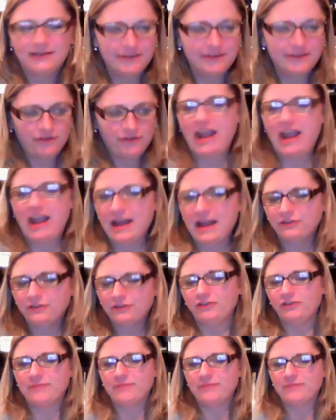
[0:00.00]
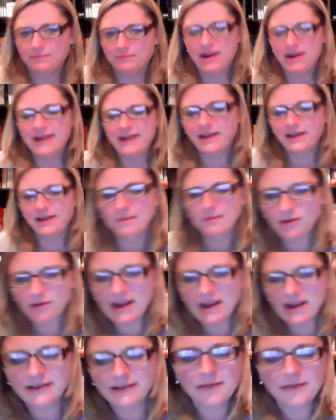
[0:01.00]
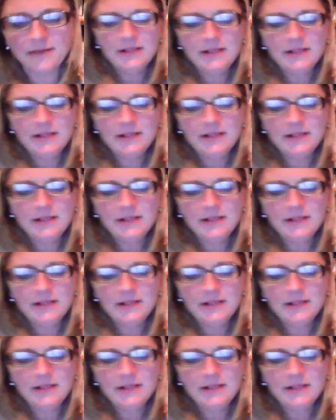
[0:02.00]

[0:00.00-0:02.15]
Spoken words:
chant or something. Brain dump, brain dump.